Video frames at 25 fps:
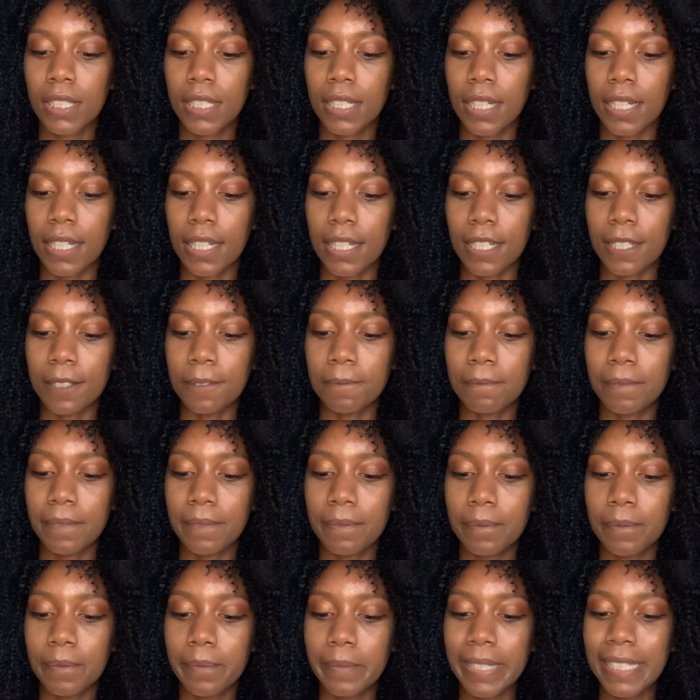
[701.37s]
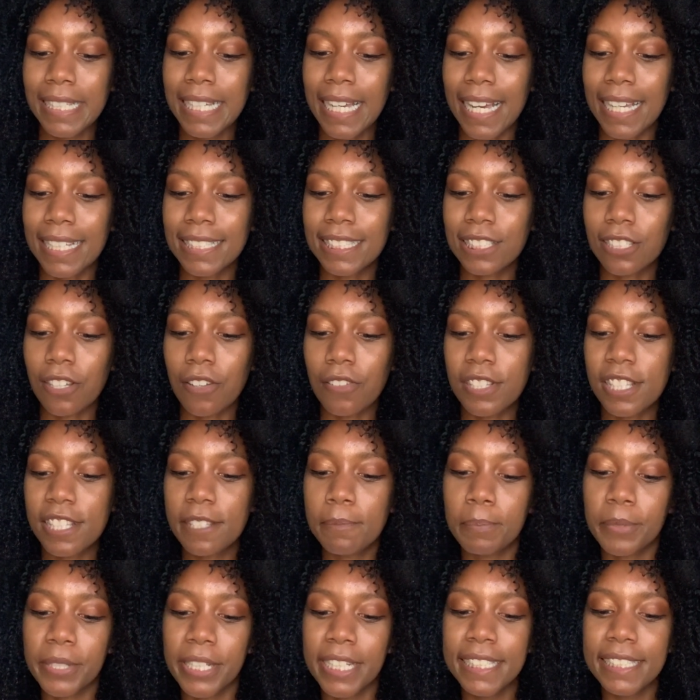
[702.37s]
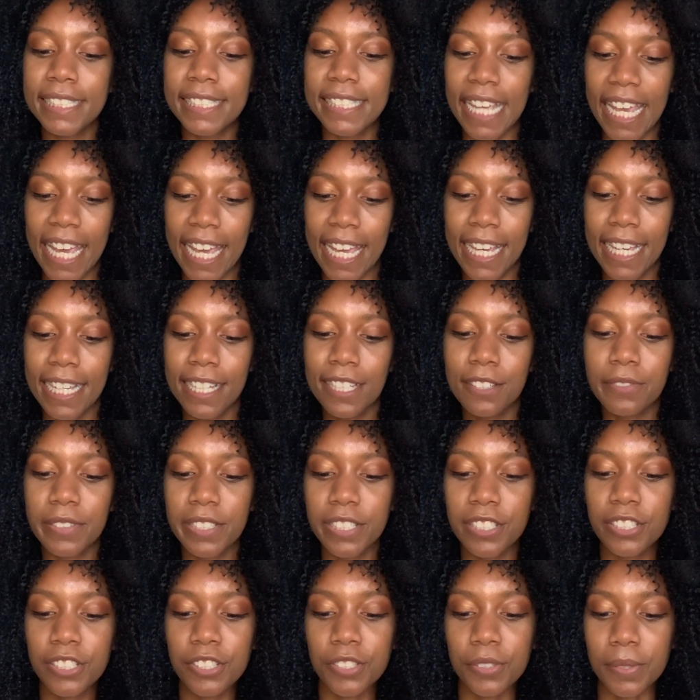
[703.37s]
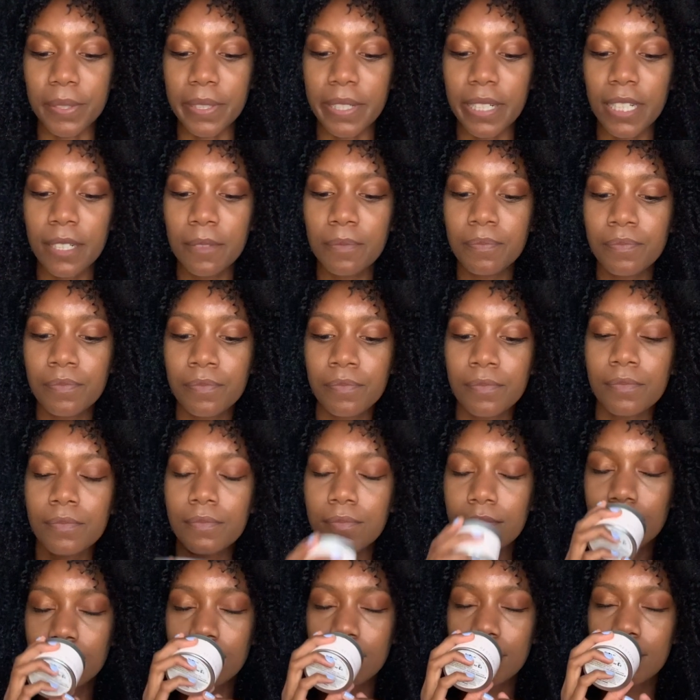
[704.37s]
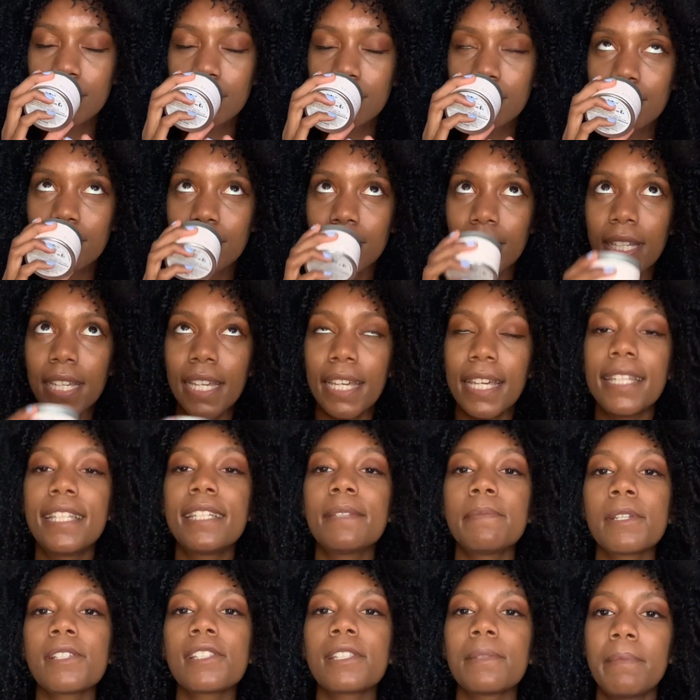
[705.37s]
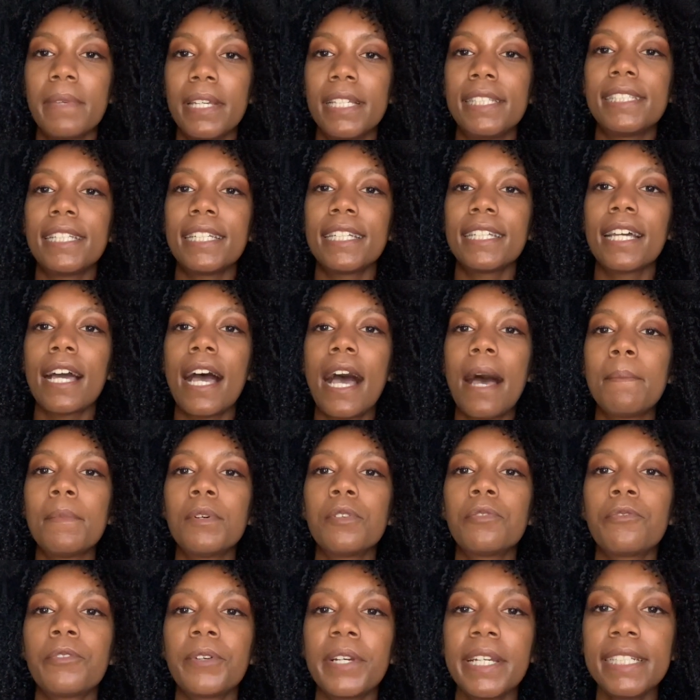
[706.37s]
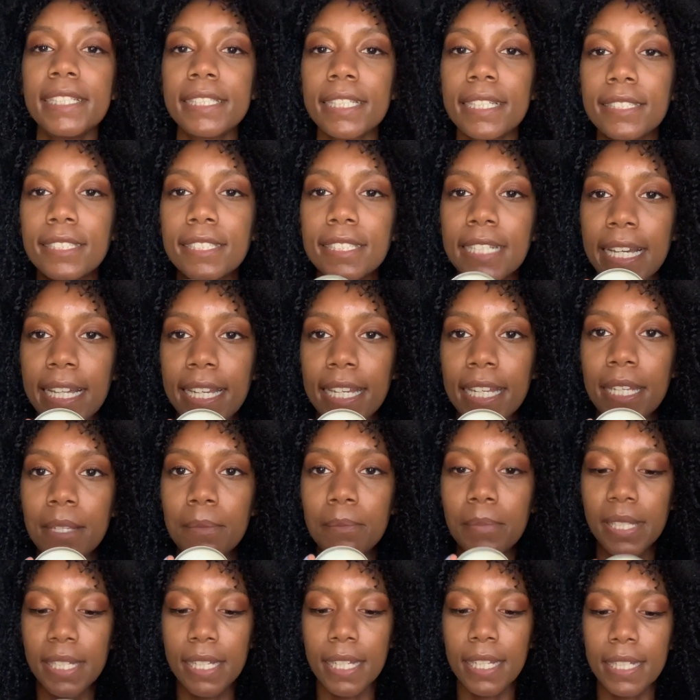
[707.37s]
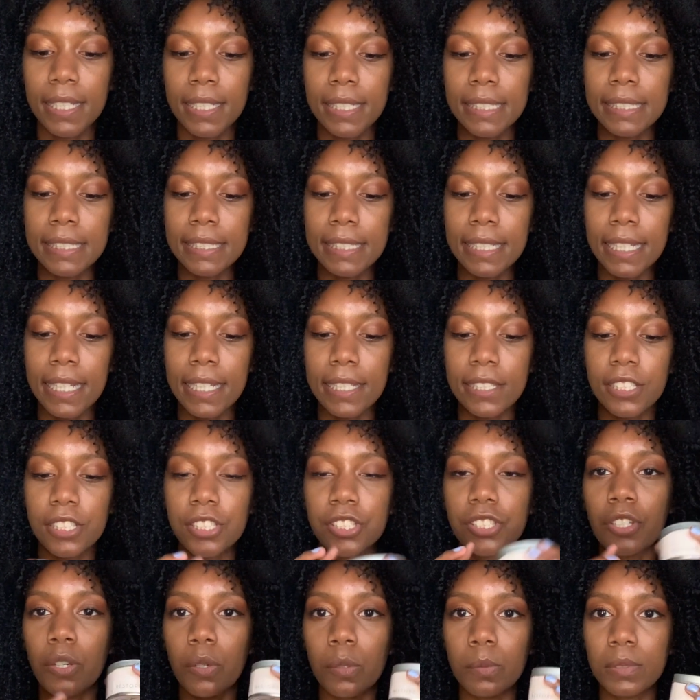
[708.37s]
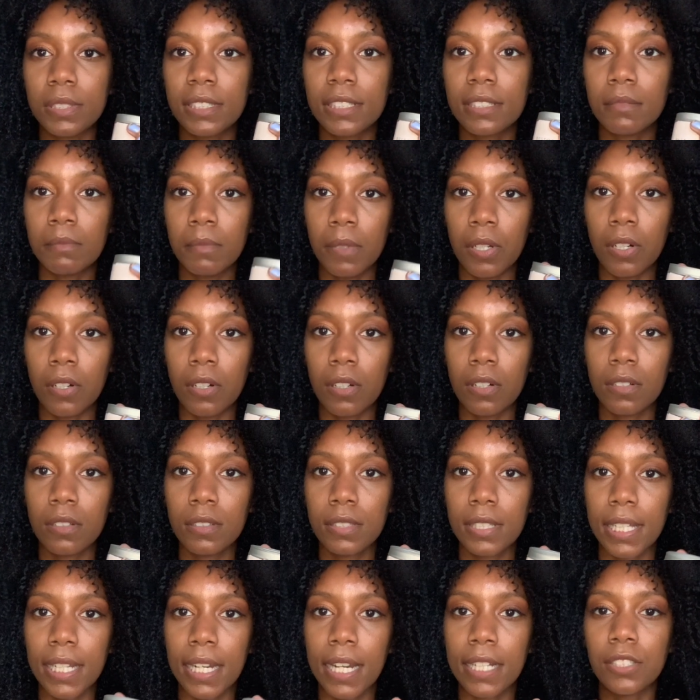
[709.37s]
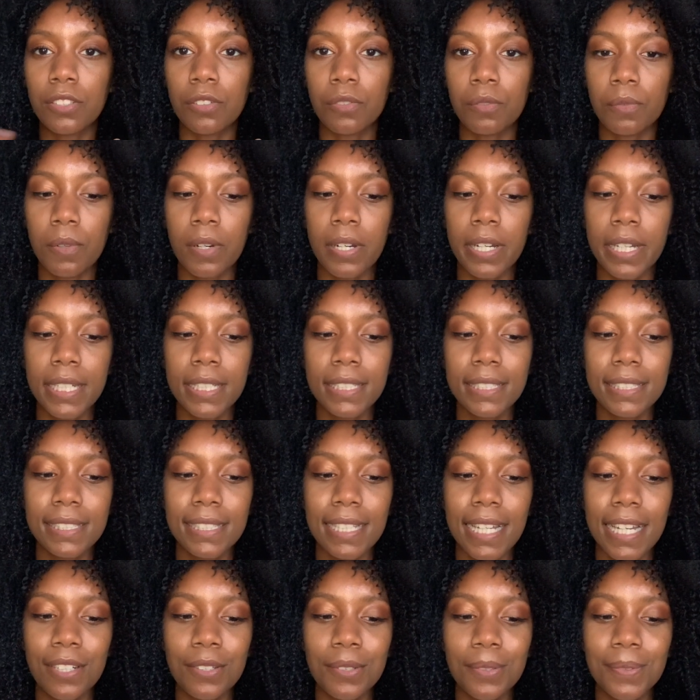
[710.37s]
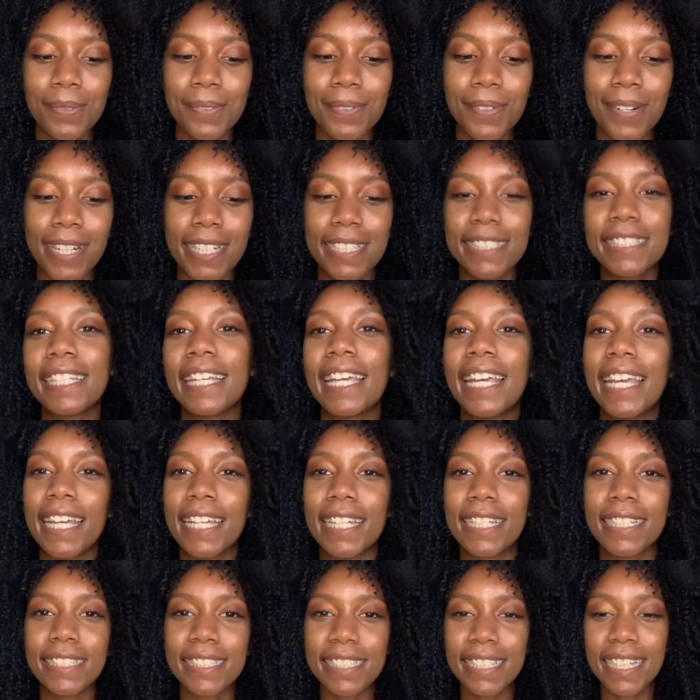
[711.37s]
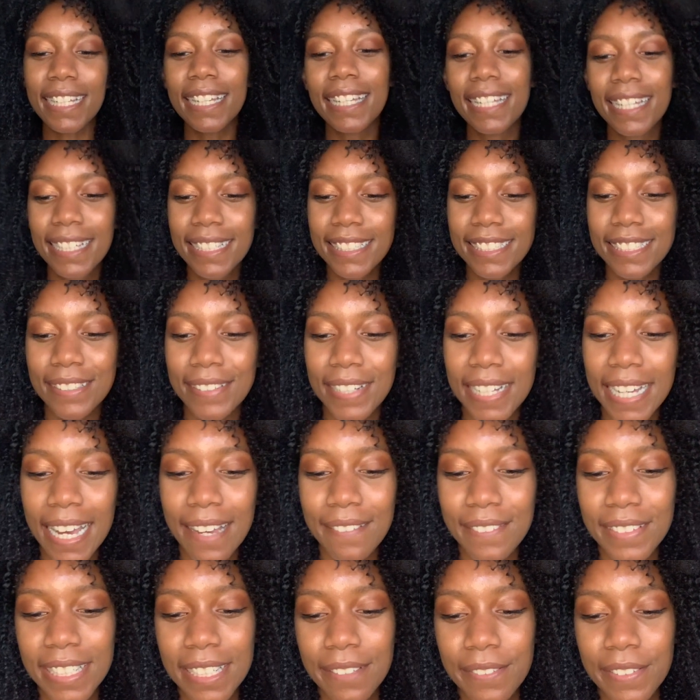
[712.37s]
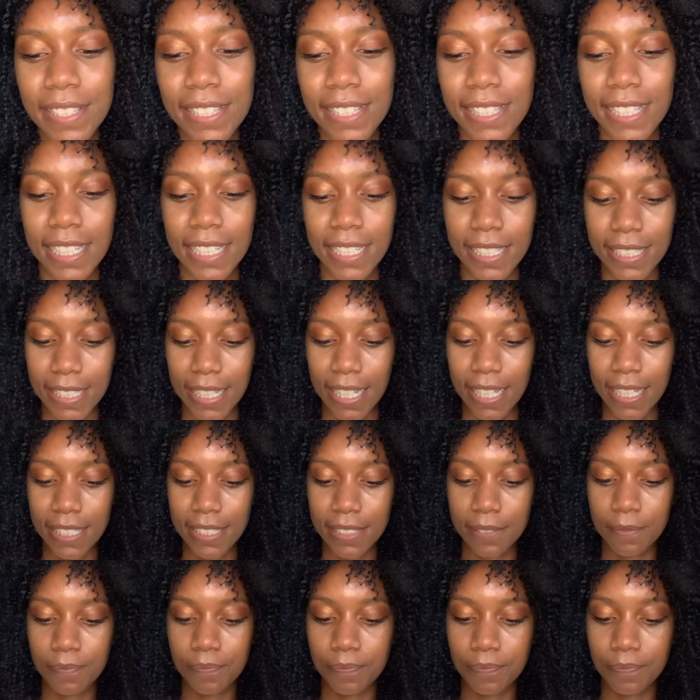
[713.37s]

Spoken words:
But yeah, it's called Spring Day Restore. It smells amazing. I'm afraid to light it because it's so small that I don't want it to end. So I haven't even lit it yet.